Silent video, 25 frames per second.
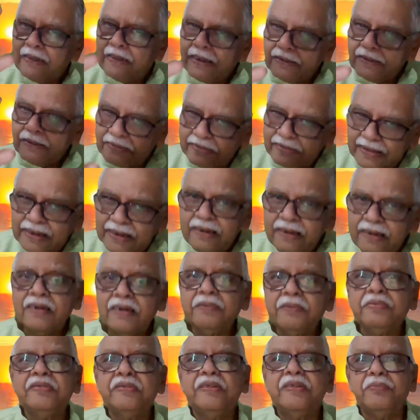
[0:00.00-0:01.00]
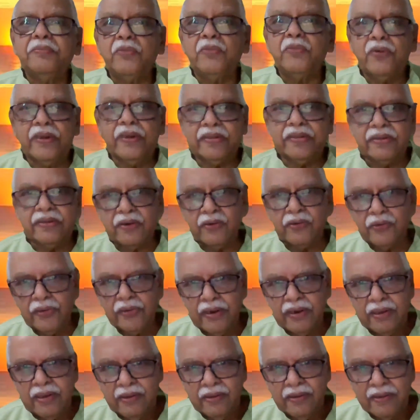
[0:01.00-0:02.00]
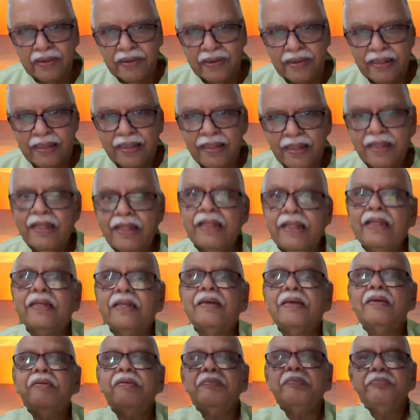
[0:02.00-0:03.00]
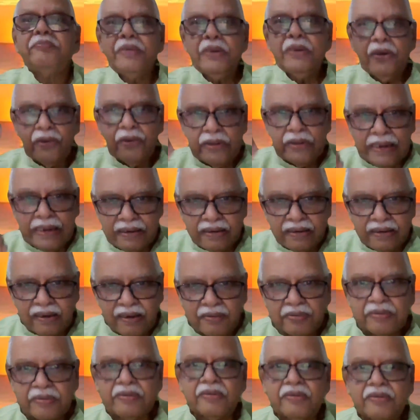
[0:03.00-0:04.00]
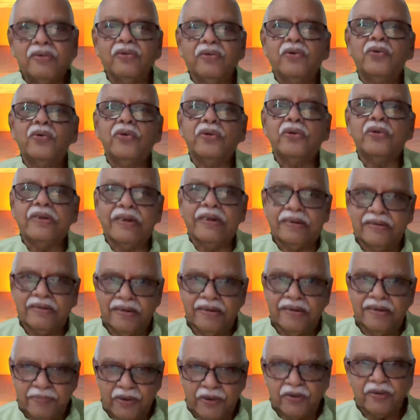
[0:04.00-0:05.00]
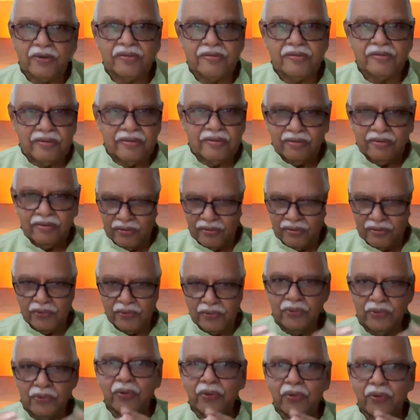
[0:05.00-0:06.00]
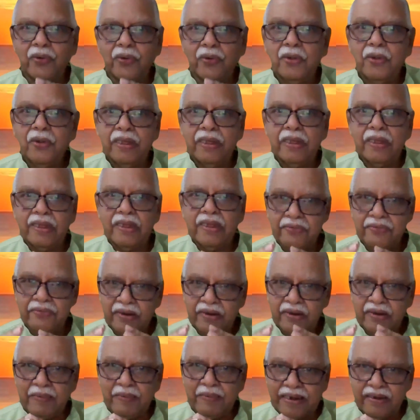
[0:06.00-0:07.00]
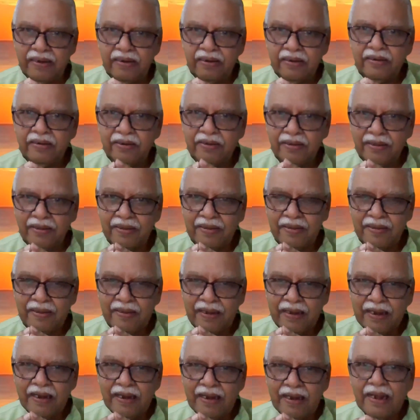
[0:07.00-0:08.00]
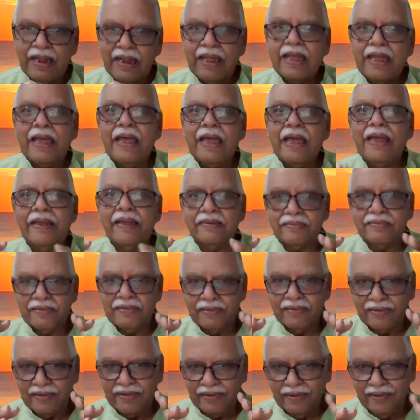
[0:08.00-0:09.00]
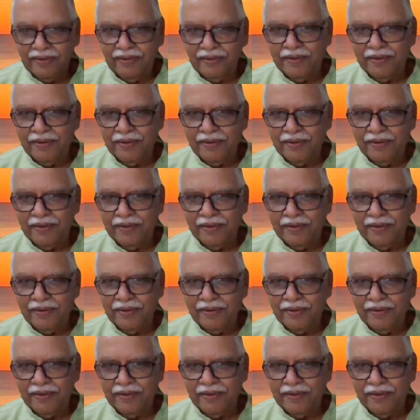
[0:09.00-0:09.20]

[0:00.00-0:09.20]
And then comes the Mula Trikona. Below that comes the own Rashi because you know every planet has